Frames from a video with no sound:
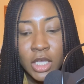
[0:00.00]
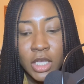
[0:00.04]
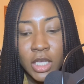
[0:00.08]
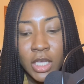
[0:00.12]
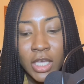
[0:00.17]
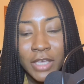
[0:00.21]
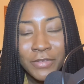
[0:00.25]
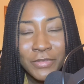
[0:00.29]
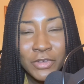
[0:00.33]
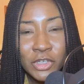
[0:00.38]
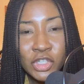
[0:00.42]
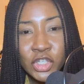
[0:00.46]

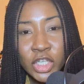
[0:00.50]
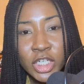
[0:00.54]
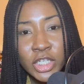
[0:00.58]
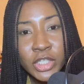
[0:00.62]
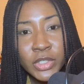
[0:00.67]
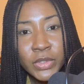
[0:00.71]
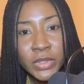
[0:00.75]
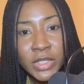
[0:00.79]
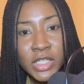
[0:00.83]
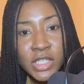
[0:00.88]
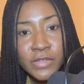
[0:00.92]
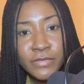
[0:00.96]
if you're trying to
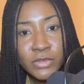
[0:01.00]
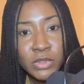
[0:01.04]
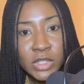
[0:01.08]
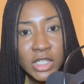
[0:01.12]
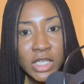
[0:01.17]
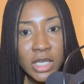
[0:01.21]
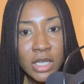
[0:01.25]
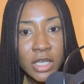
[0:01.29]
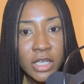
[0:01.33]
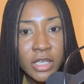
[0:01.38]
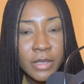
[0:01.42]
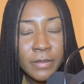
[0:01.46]
do this full
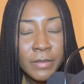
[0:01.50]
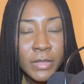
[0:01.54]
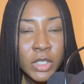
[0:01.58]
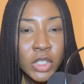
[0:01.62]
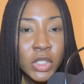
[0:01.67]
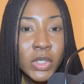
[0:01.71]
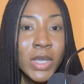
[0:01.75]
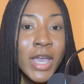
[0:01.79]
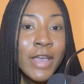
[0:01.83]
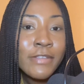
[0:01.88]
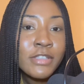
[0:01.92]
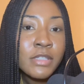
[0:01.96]
time,
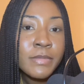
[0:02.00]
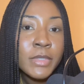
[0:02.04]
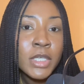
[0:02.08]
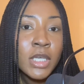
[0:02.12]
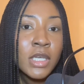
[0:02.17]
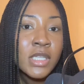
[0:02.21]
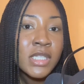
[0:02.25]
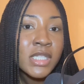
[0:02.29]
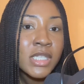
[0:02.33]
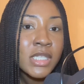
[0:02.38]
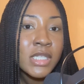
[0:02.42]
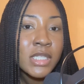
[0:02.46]
you have to be
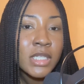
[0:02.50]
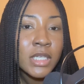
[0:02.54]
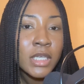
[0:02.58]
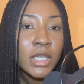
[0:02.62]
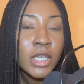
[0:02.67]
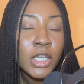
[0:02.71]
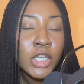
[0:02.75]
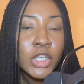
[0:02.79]
consistent.